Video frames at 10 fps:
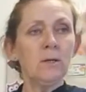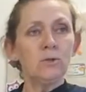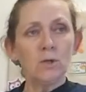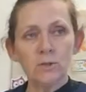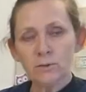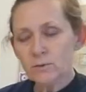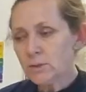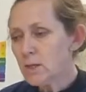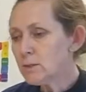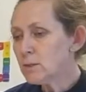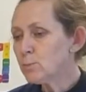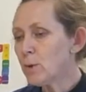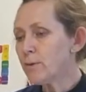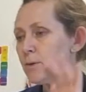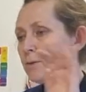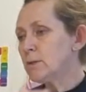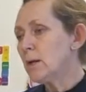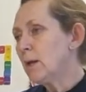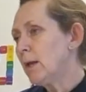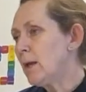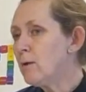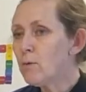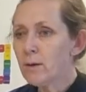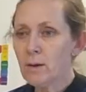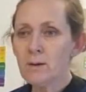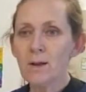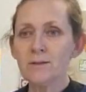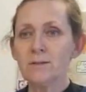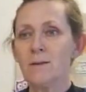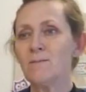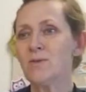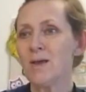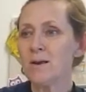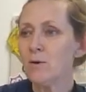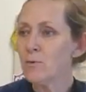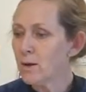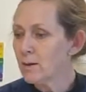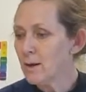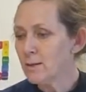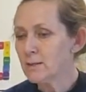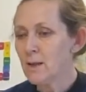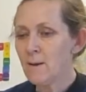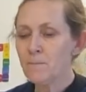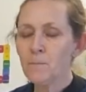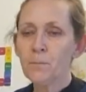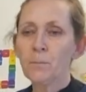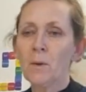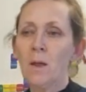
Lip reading: Joseph sees his brothers, he recognizes them, they don't recognize him,